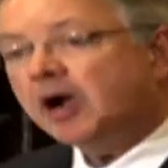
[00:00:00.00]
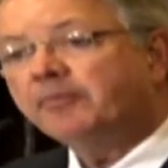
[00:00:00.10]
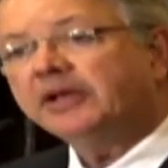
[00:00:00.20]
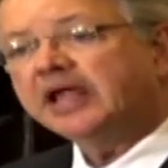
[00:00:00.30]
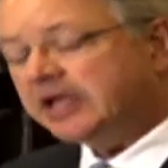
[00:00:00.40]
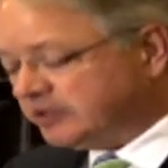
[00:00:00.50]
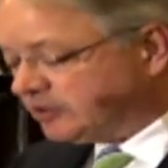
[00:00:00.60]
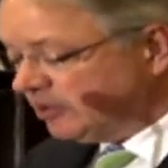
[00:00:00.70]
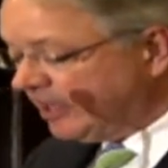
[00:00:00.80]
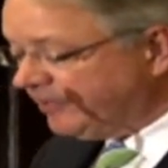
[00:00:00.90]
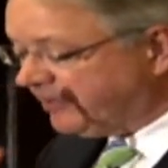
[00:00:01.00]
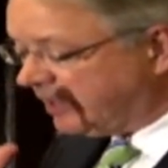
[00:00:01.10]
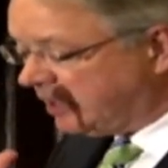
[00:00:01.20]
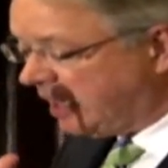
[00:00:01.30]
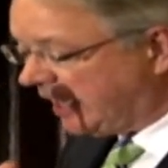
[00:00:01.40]
plans are
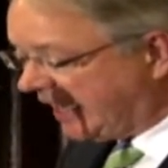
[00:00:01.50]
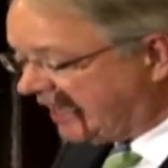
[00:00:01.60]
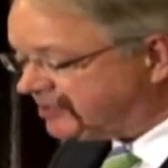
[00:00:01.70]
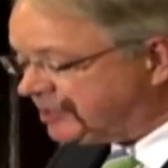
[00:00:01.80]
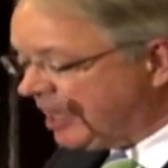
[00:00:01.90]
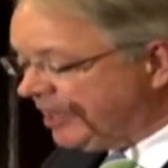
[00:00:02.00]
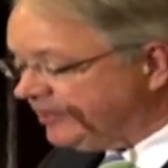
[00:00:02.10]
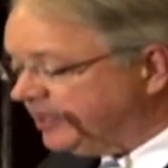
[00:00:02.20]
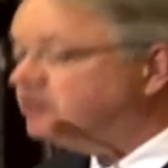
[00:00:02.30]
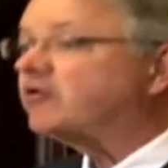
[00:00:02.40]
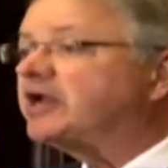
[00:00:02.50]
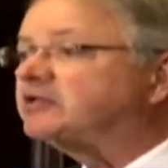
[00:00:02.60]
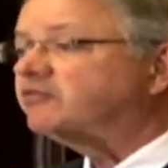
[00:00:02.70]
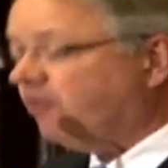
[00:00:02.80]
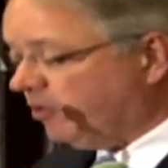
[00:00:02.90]
nothing less than
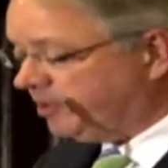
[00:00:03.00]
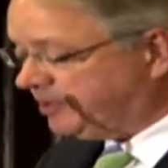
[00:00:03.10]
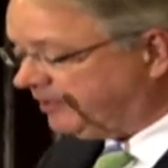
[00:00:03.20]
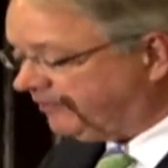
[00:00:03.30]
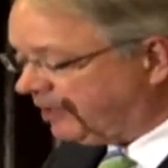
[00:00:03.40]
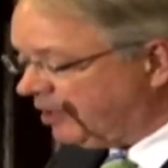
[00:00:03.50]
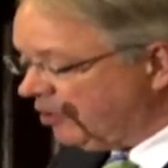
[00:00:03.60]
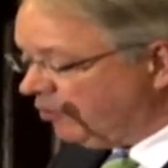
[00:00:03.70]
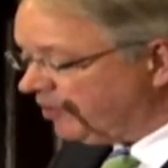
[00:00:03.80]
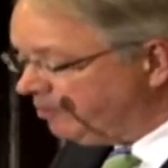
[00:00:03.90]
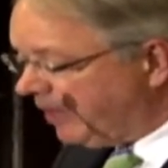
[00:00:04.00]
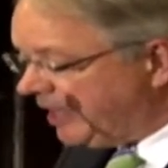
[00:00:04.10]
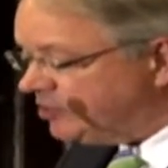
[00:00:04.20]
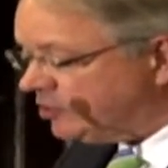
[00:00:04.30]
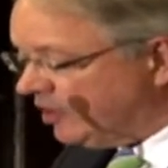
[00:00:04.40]
transformative, with
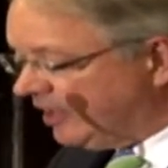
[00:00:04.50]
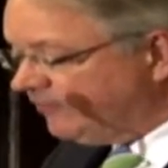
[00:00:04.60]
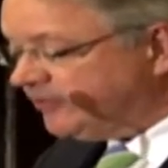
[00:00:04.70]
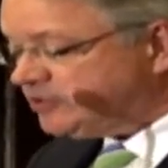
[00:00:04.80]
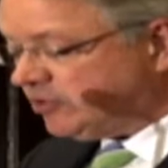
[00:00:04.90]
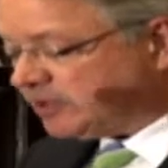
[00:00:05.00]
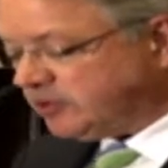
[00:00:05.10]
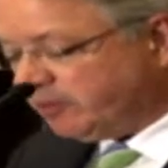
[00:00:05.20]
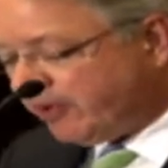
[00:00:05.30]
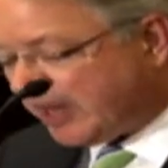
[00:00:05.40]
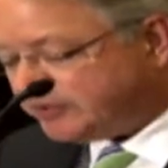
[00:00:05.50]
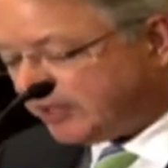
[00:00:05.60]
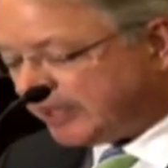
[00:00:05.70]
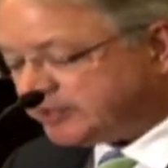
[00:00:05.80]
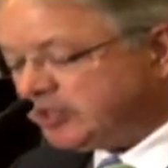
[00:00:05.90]
major infrastructure
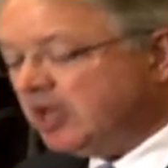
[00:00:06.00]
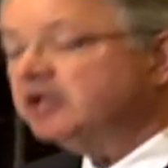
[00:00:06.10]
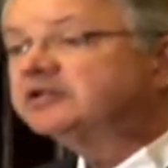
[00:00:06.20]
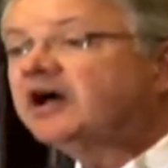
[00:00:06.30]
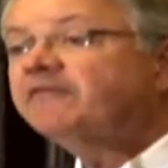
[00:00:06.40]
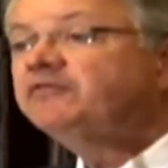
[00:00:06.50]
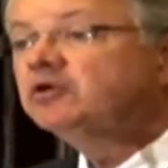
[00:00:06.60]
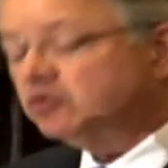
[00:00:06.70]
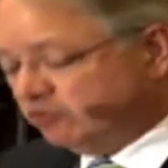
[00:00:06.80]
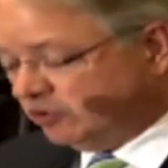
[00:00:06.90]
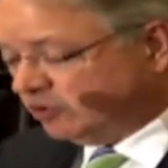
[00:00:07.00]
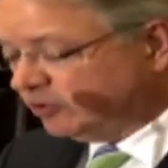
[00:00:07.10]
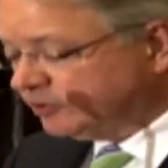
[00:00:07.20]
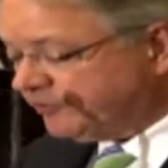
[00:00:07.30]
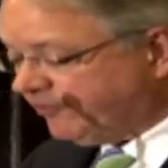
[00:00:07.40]
projects, tough new
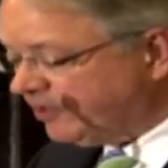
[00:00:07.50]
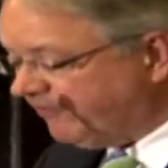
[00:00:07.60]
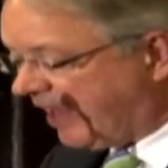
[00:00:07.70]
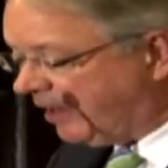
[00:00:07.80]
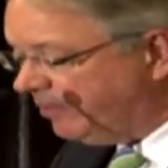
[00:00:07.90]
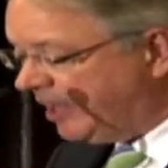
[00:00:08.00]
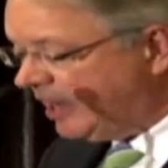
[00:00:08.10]
rules for development,